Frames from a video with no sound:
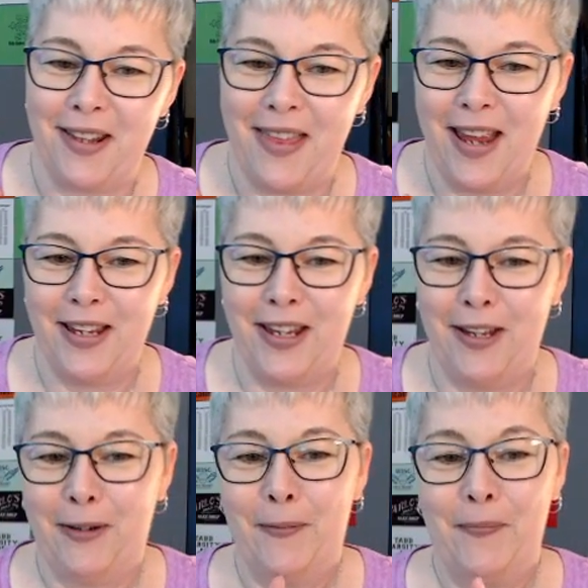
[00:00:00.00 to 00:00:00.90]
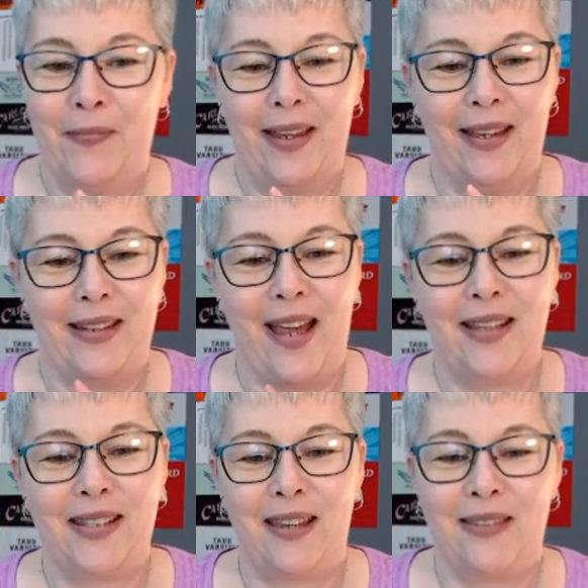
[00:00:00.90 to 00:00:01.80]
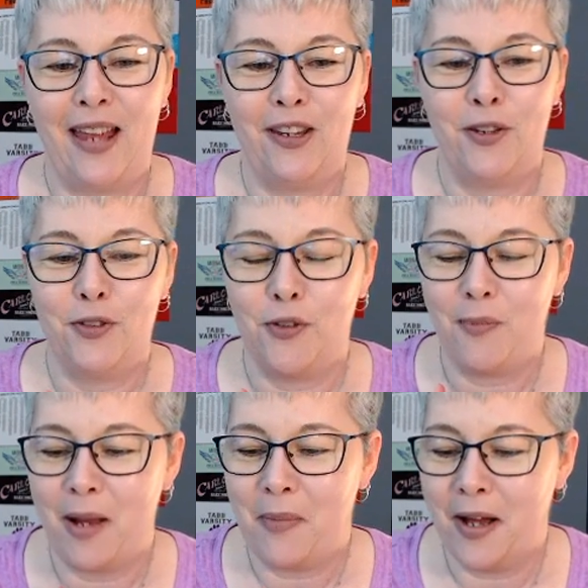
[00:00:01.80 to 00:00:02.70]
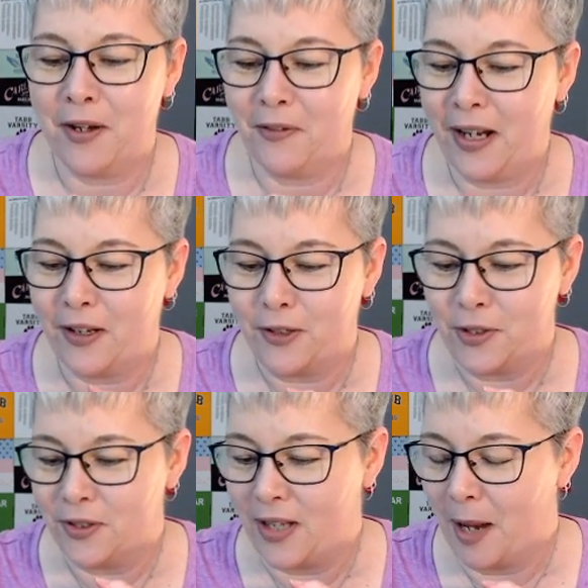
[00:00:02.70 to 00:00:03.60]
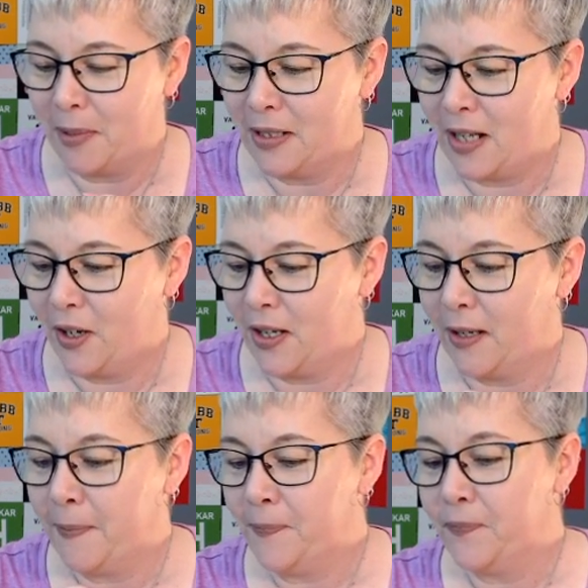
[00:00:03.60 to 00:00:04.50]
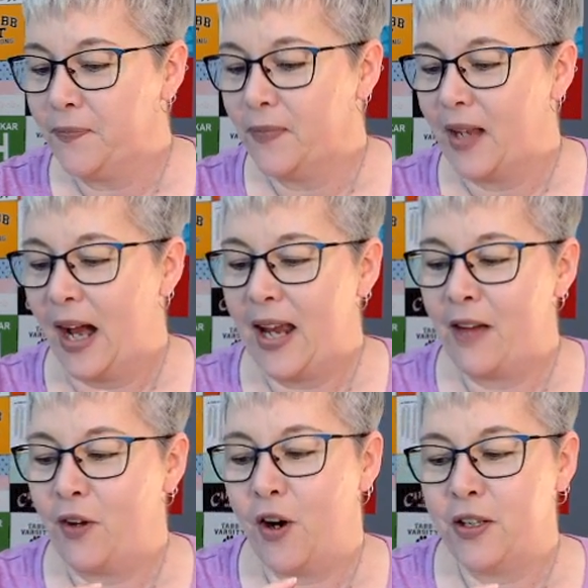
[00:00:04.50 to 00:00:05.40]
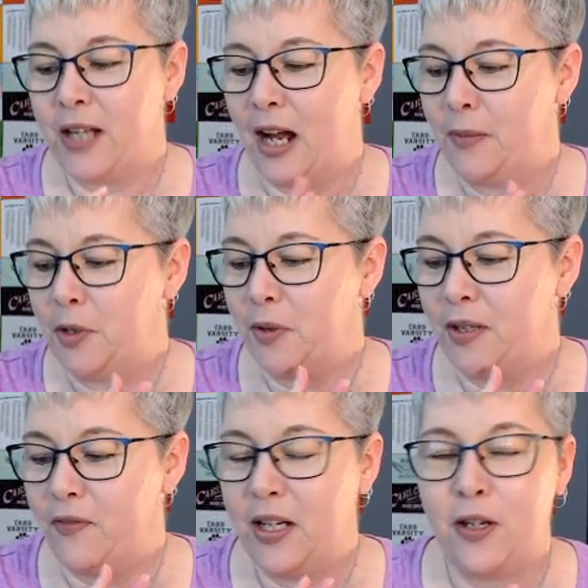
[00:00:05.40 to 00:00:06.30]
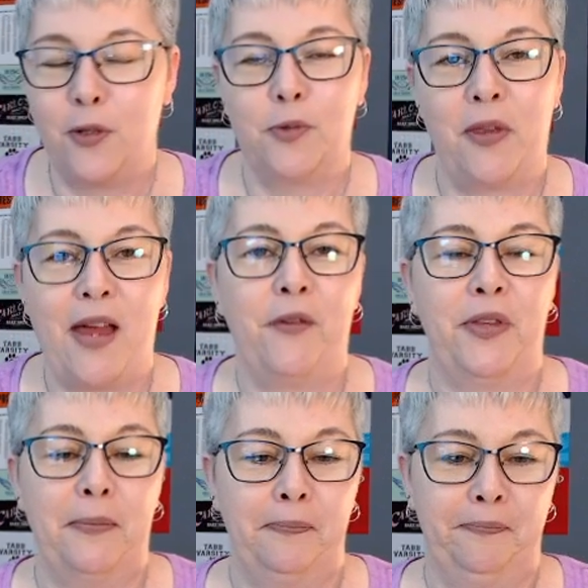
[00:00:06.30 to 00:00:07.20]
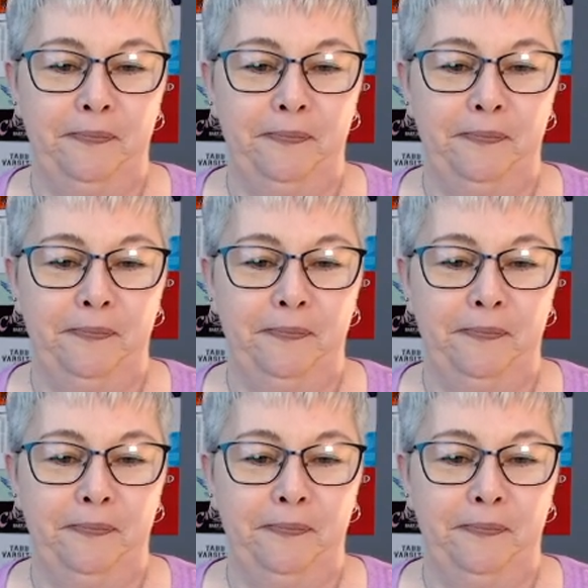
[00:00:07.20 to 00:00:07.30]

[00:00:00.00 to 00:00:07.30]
Thank you. Yes, and thank you to my moderators. I'm going to tell you I'd have a hard time doing the videos without them.